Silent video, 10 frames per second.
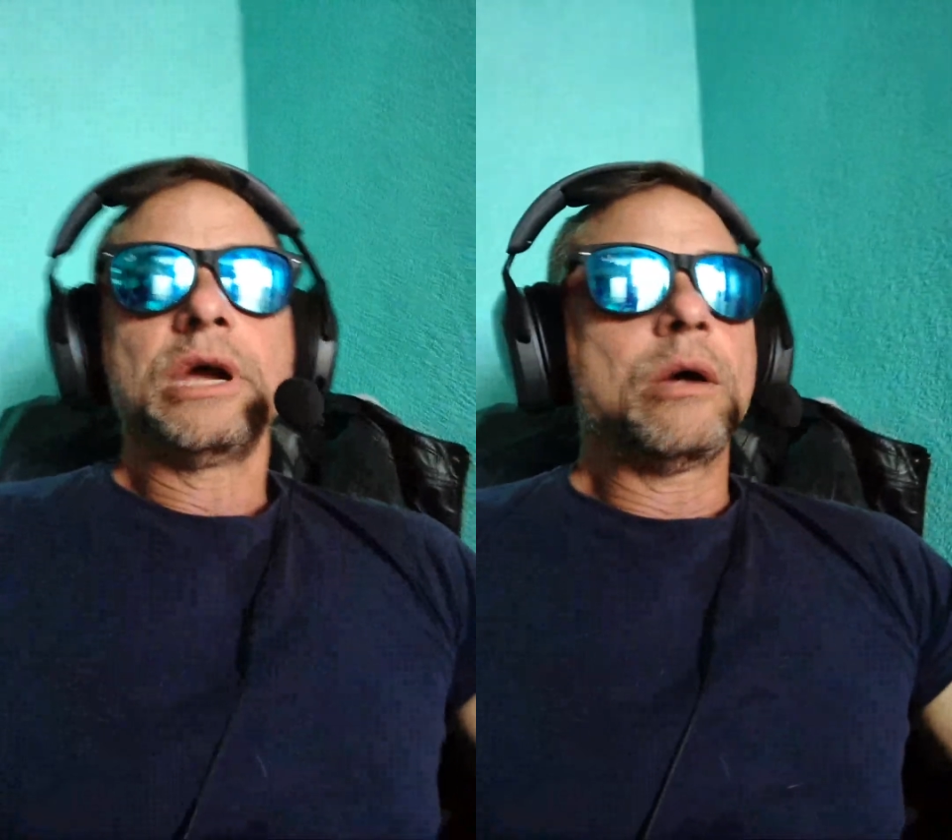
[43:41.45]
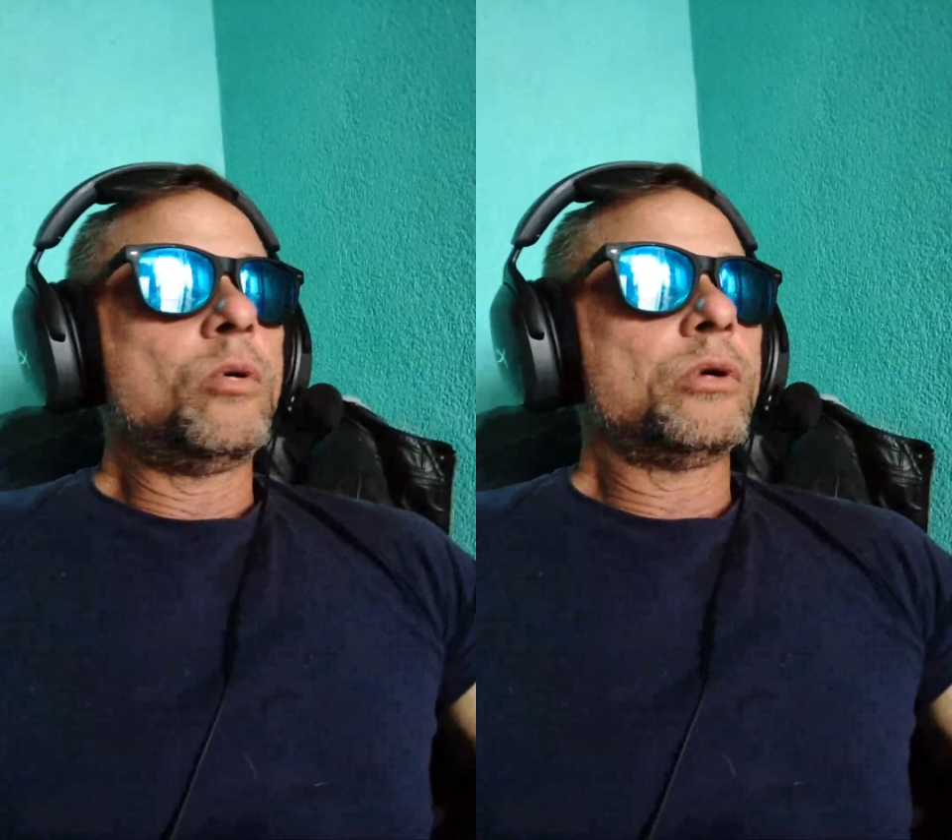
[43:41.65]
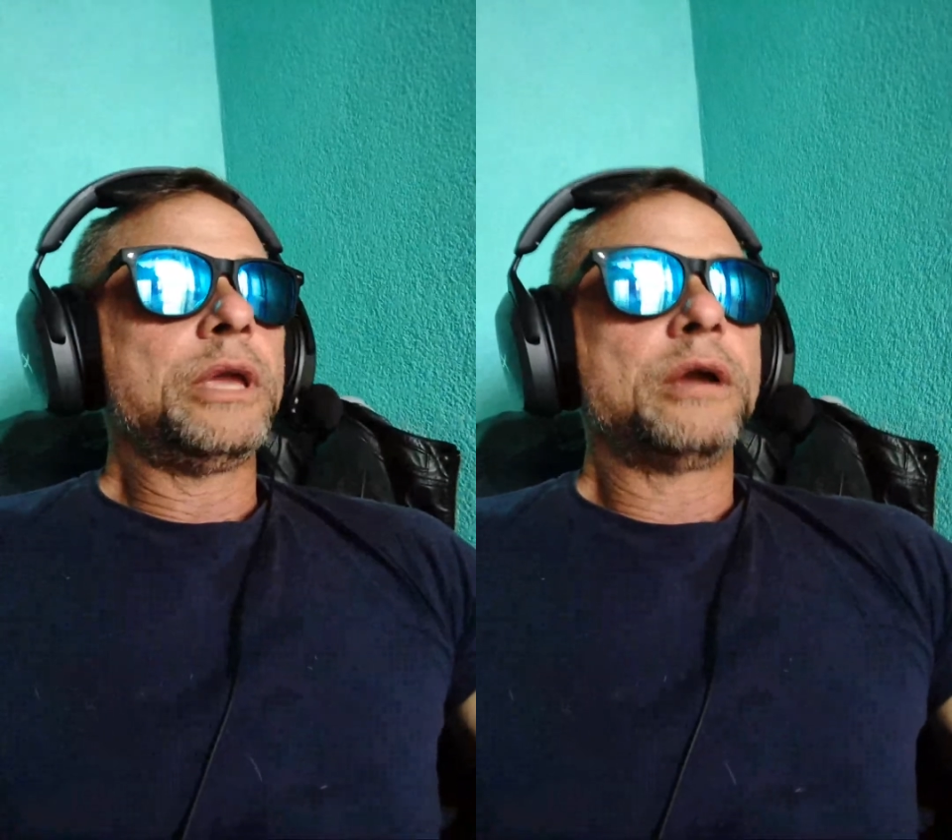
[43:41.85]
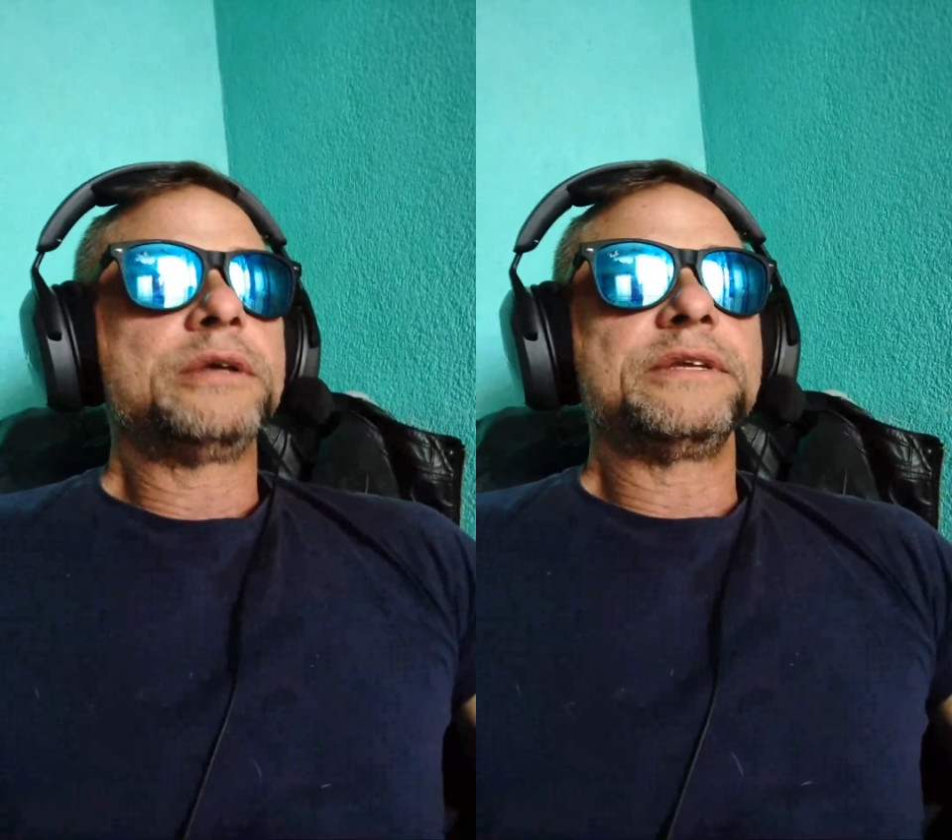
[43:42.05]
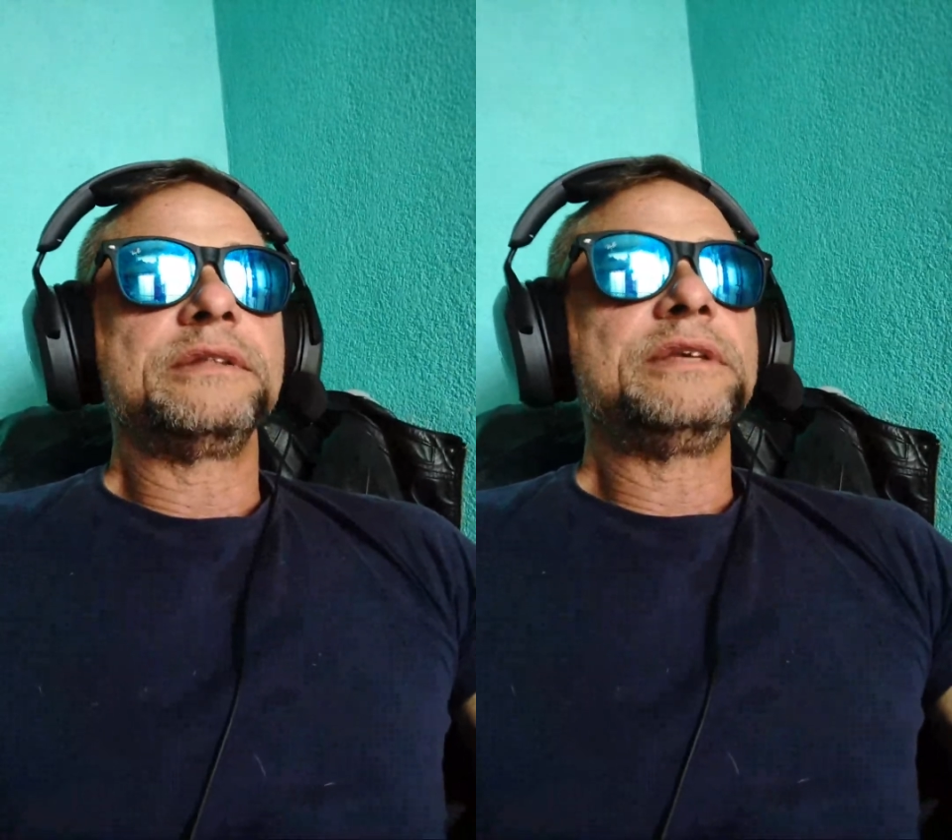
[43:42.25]
I won't care
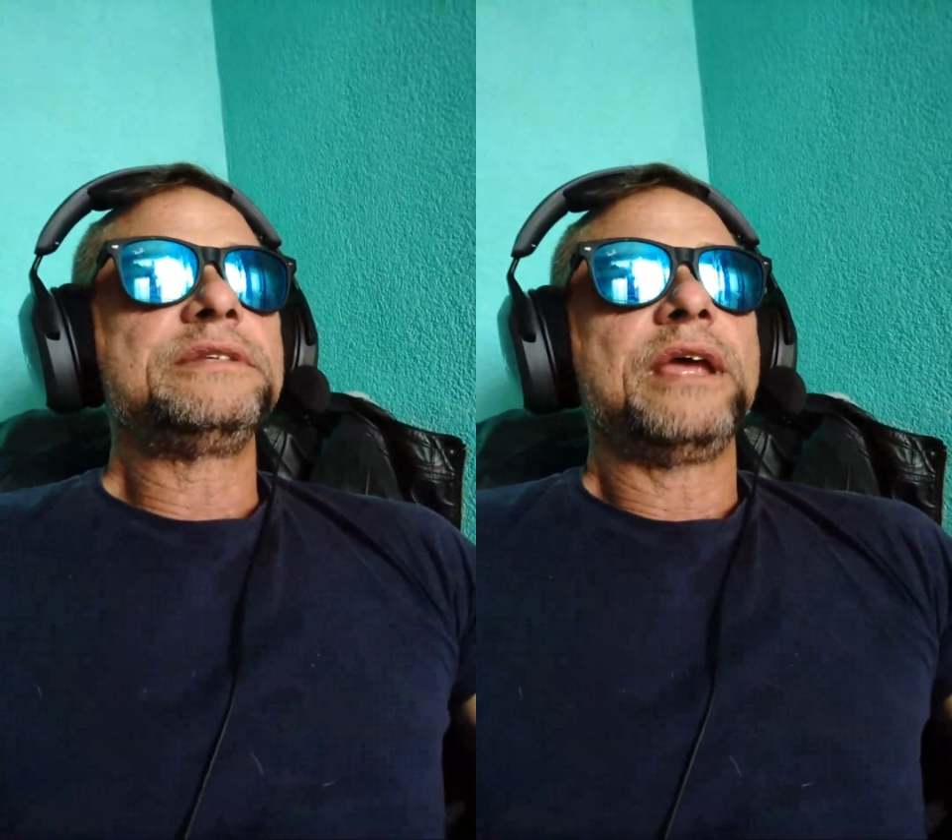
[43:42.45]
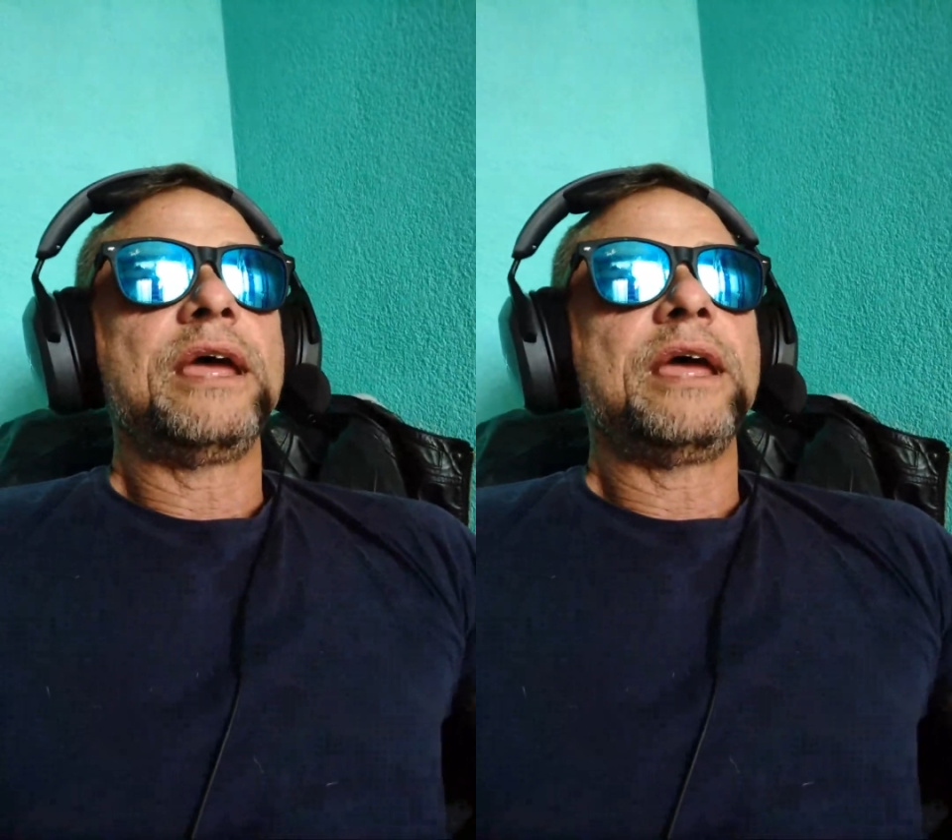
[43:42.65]
because at least they